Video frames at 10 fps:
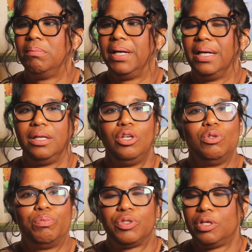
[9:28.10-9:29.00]
But
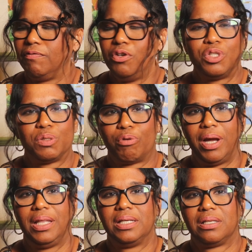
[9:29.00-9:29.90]
if you
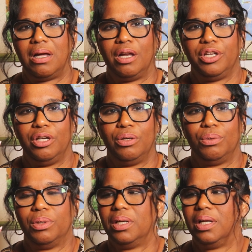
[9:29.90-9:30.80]
spray this on
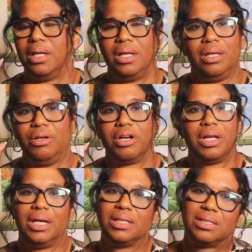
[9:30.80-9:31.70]
you, you're
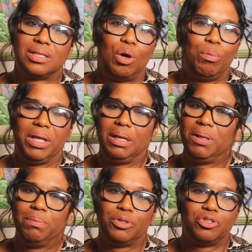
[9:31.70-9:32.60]
going to get so many
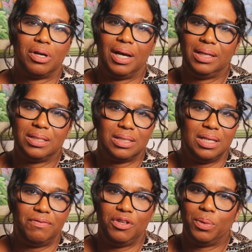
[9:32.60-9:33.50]
people trying to
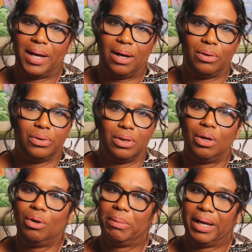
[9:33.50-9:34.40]
sniff you out.
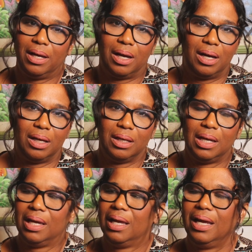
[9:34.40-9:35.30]
Oh my God.
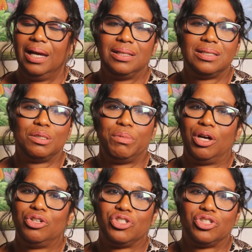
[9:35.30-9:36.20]
It
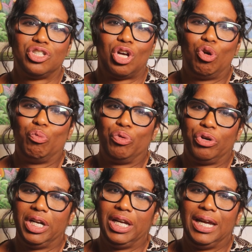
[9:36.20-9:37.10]
smells so
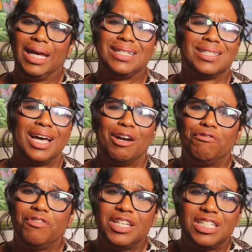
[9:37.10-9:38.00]
pretty, and it's not
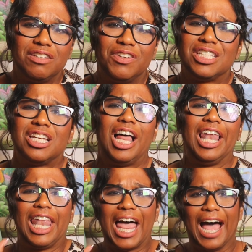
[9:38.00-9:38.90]
offensive. It's
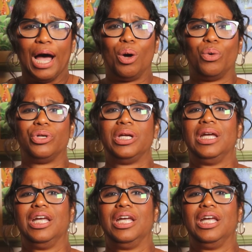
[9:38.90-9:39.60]
not loud.